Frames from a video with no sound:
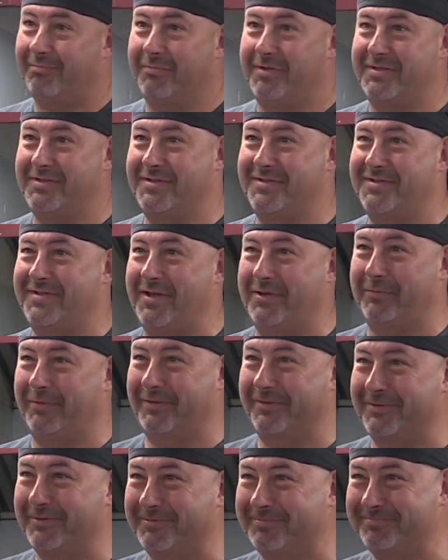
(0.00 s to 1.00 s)
It's a
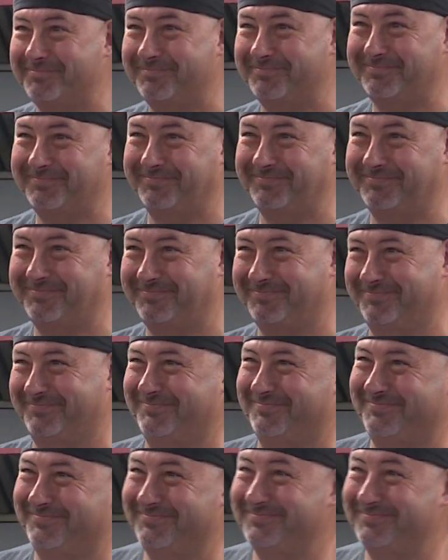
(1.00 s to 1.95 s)
secret. That's the secret, I